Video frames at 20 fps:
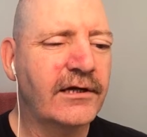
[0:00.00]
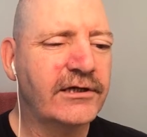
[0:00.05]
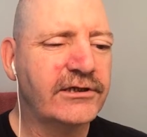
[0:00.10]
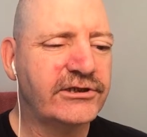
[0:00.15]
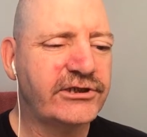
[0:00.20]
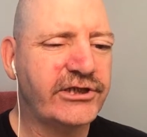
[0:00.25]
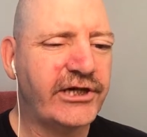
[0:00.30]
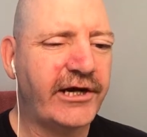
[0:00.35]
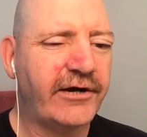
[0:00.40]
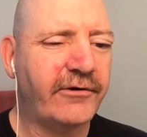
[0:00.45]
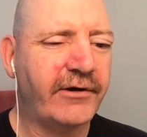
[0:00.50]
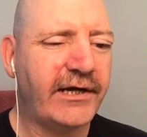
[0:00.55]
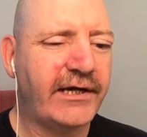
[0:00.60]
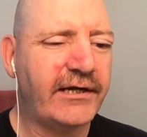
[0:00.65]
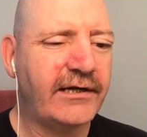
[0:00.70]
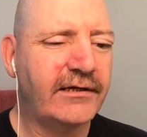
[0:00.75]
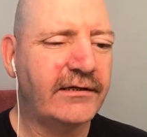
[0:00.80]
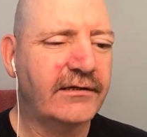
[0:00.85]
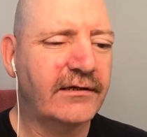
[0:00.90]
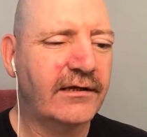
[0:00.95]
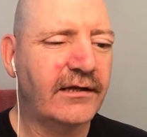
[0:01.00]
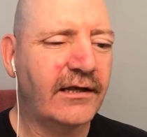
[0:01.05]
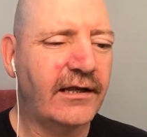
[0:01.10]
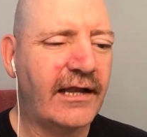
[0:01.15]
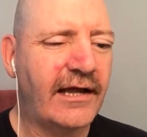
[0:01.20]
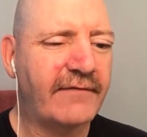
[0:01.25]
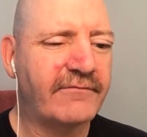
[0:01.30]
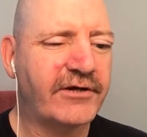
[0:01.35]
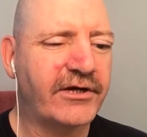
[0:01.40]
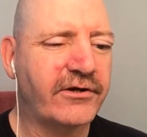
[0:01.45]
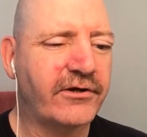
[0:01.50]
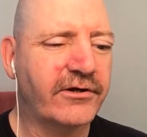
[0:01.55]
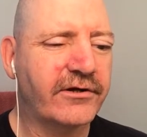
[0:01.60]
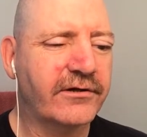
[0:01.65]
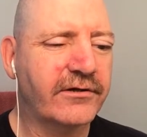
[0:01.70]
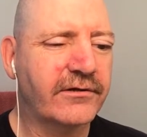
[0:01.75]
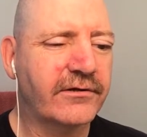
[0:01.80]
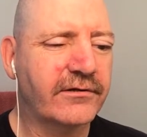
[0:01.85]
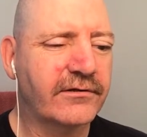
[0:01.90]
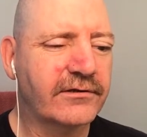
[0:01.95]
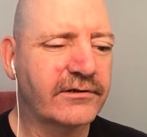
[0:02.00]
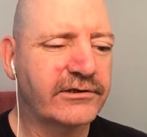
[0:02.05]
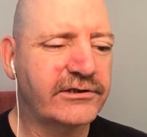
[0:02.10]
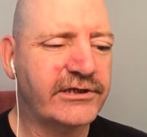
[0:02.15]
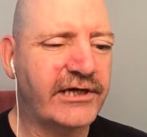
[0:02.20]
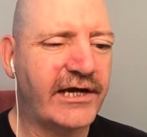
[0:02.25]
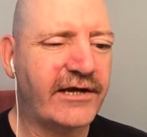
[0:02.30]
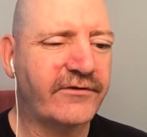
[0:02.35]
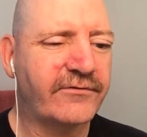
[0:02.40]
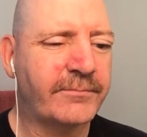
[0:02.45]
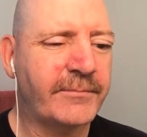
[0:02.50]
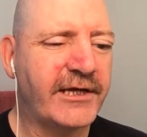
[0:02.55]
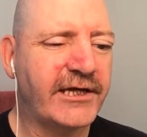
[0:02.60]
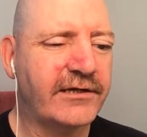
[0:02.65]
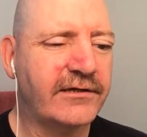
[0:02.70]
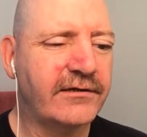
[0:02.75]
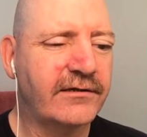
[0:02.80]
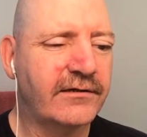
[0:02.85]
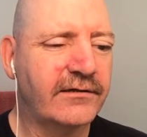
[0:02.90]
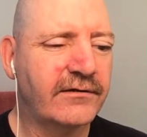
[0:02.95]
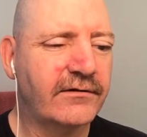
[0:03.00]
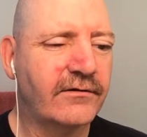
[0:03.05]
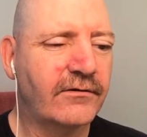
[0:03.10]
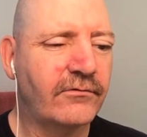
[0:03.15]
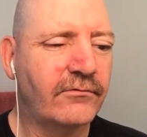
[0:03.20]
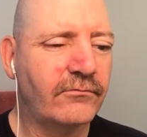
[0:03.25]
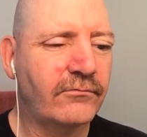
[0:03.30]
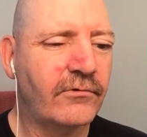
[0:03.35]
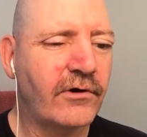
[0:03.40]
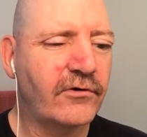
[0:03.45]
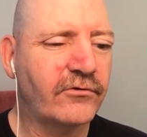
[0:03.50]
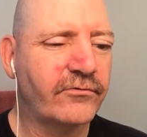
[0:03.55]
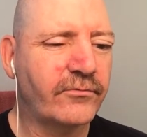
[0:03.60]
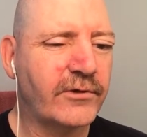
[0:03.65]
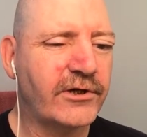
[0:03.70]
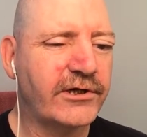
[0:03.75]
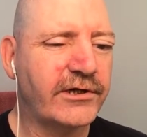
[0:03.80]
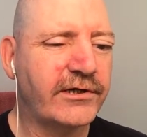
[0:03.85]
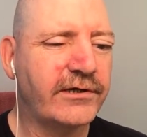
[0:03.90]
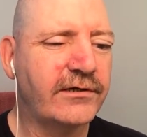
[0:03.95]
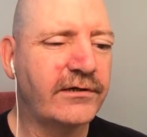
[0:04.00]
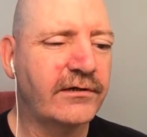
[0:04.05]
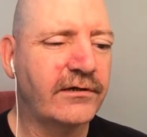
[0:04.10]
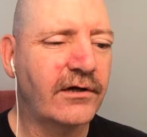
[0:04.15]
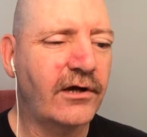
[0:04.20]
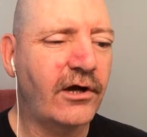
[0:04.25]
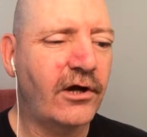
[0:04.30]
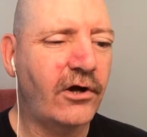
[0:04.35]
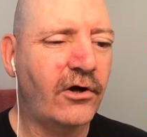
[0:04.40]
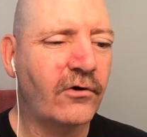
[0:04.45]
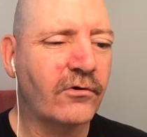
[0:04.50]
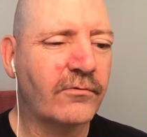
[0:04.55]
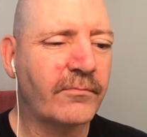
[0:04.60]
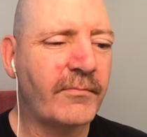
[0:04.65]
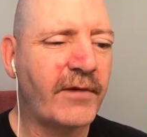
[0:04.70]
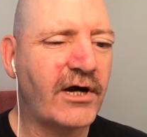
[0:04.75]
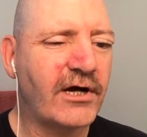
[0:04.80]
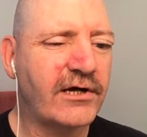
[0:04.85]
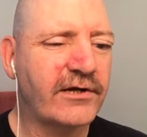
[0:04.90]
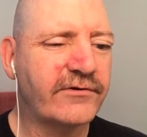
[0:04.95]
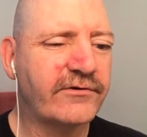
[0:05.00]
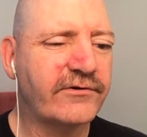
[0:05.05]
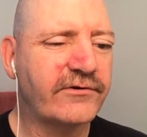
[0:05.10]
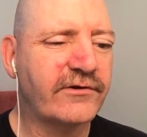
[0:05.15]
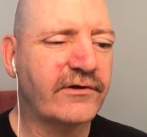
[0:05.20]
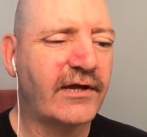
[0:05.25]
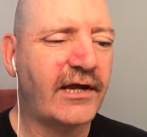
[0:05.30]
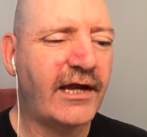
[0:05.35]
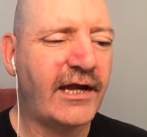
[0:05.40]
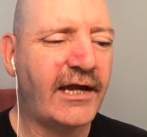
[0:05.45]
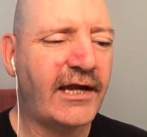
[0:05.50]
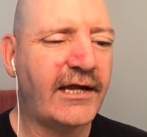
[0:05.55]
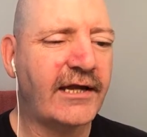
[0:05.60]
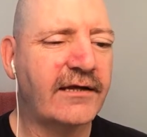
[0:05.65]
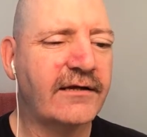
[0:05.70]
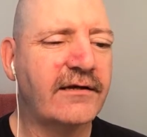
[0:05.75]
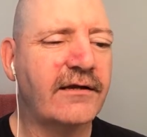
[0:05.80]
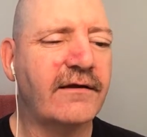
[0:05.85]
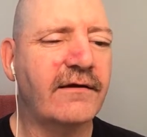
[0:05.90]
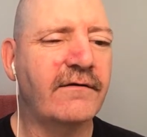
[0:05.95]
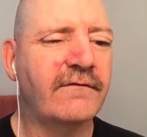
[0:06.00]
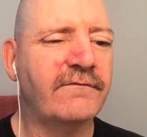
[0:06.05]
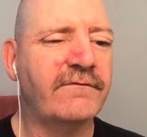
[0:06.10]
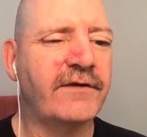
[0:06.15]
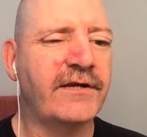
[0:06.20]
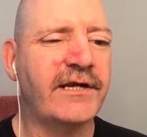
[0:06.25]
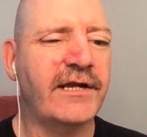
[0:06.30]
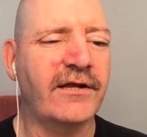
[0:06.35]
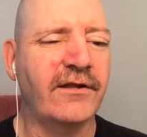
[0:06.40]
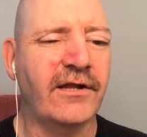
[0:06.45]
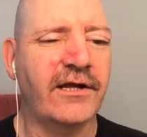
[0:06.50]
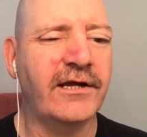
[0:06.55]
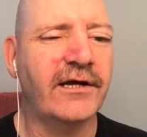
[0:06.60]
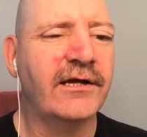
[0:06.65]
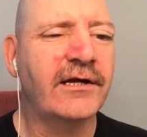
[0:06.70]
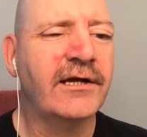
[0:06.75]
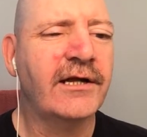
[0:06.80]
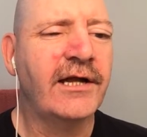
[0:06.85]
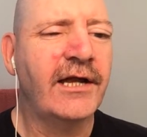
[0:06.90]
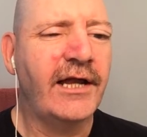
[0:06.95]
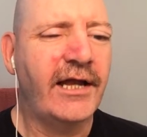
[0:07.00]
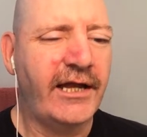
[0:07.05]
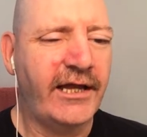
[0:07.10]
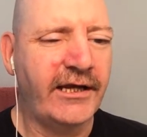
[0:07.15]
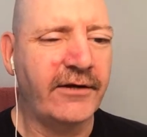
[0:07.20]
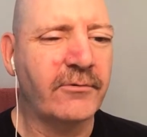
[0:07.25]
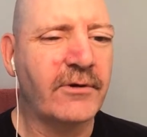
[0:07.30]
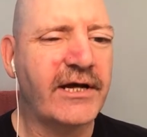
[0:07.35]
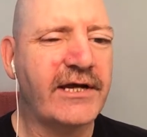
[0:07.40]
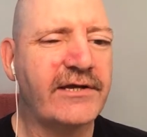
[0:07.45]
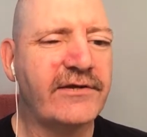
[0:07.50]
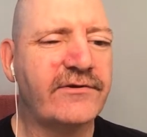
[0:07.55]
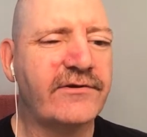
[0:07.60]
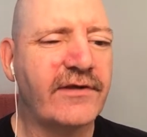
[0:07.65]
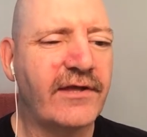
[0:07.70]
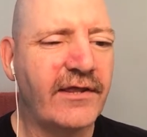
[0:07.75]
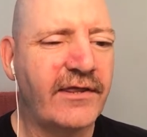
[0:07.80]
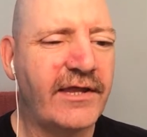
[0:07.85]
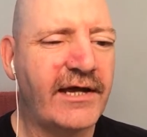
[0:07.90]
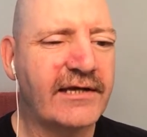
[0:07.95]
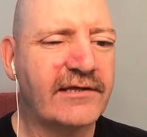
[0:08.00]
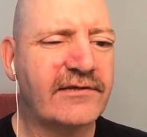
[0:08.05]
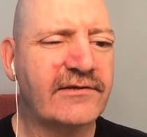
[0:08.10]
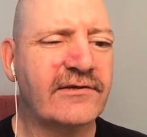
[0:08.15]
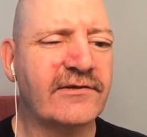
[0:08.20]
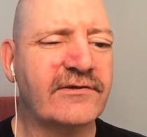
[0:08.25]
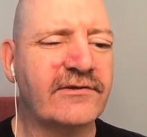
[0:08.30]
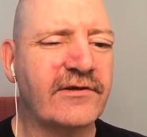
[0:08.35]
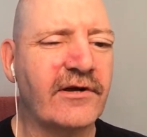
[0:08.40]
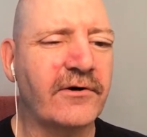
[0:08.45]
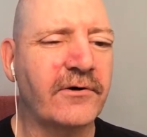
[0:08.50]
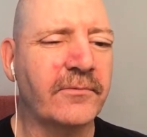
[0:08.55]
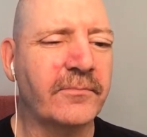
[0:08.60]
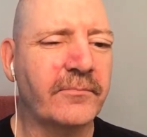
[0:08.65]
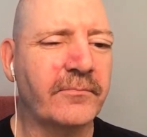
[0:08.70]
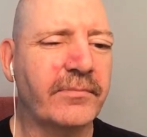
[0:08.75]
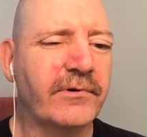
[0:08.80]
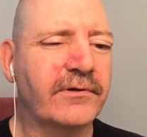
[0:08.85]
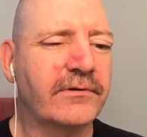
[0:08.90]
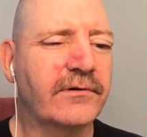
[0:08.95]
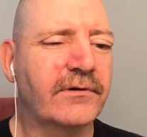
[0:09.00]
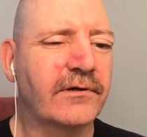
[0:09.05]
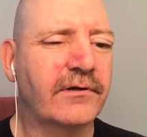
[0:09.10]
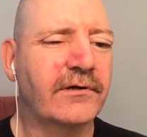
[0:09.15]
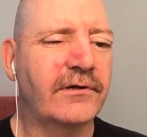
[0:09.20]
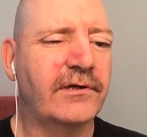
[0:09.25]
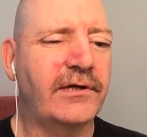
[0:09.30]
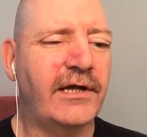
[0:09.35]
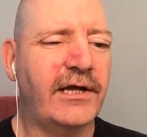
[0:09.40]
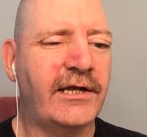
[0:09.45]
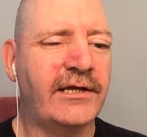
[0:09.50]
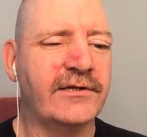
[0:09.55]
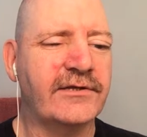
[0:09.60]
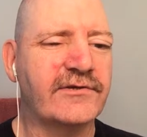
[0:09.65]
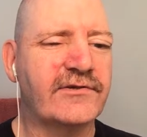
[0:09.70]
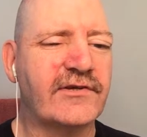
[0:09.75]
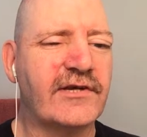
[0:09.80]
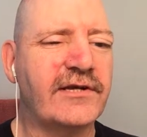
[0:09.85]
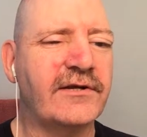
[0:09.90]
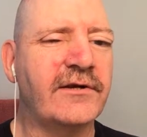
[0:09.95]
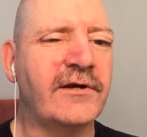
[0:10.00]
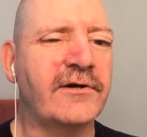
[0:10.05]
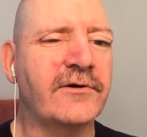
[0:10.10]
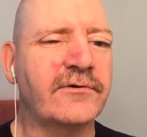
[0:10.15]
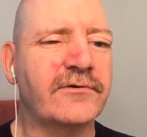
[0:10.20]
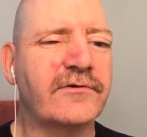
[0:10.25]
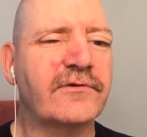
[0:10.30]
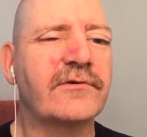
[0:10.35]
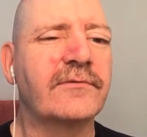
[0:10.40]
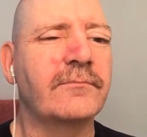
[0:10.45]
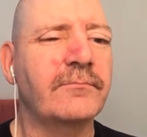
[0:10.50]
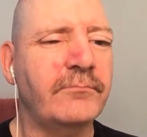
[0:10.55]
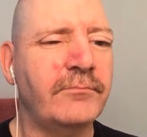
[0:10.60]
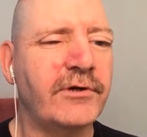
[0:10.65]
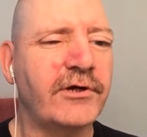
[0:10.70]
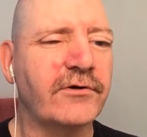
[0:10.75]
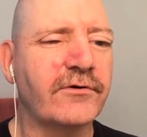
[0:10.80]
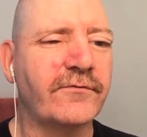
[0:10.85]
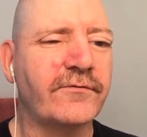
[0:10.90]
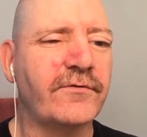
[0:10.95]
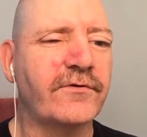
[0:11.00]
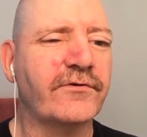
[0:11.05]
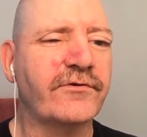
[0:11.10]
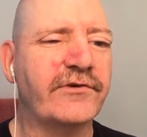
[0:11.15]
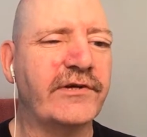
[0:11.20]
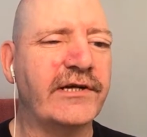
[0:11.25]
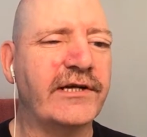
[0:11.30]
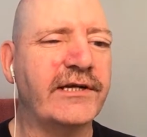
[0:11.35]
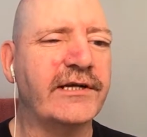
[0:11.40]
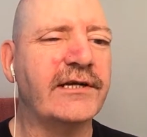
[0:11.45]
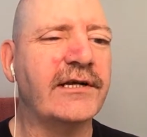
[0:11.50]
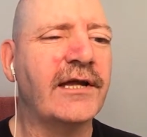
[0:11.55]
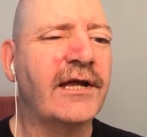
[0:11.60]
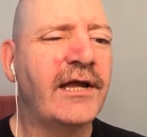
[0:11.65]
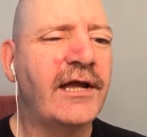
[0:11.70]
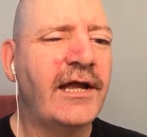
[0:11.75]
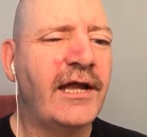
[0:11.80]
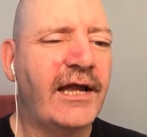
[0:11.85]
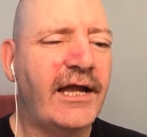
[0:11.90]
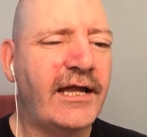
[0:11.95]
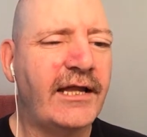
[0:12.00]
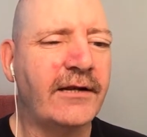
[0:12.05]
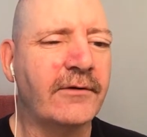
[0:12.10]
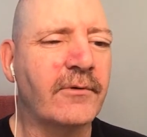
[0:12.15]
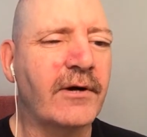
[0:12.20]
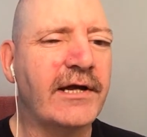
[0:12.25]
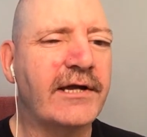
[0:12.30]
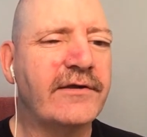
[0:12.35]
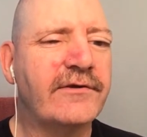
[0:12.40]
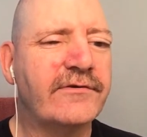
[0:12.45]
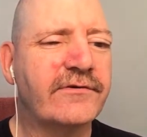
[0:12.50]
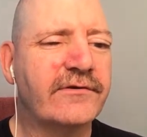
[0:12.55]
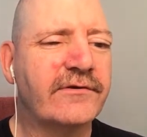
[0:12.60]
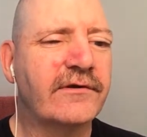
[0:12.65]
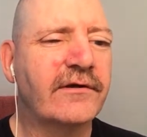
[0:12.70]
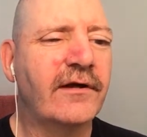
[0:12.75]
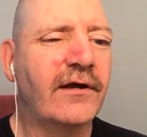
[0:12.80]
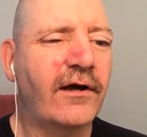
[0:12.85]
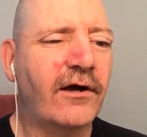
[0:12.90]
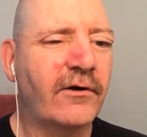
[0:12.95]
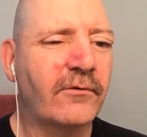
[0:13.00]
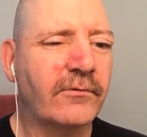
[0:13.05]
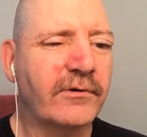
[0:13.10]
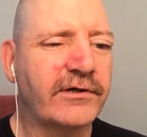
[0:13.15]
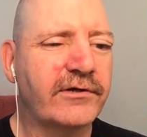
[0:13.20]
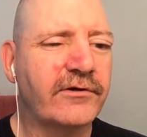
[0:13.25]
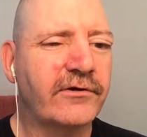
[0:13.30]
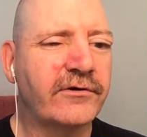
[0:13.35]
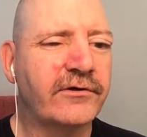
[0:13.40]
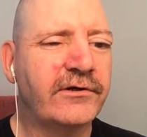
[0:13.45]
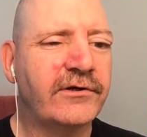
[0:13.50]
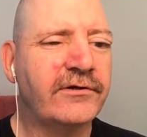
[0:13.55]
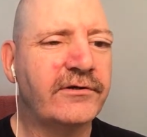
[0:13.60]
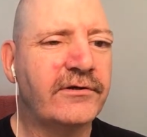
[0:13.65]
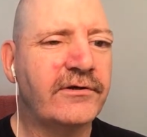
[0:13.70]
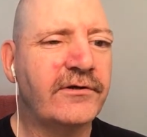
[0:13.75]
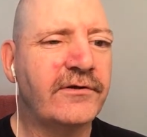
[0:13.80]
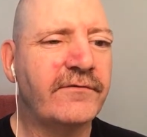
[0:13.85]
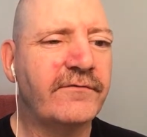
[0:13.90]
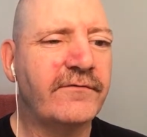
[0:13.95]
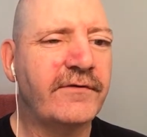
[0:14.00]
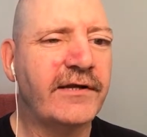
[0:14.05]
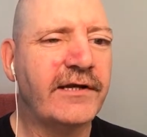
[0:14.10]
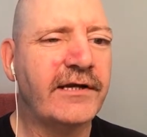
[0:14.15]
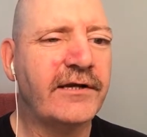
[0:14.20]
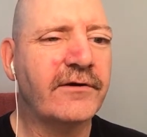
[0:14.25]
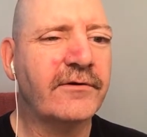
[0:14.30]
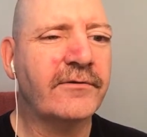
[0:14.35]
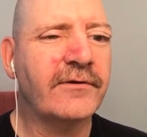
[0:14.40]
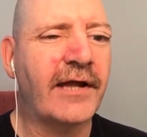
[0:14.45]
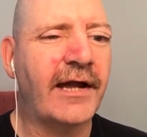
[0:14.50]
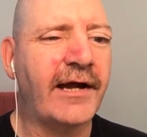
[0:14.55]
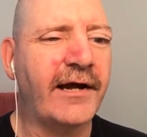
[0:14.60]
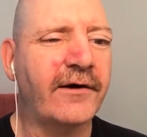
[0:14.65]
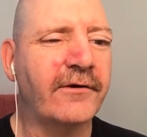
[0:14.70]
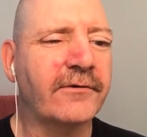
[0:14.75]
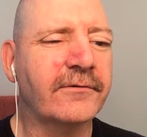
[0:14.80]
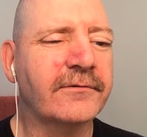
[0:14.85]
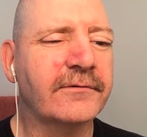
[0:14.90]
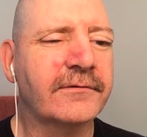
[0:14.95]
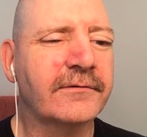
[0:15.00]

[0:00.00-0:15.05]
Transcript: cherry, lavender, jasmine, rosewood, oak moss, and vanilla. Anyways, that's the soap and the scent notes. Beautiful scent. Anyways, I'll return you to the video now.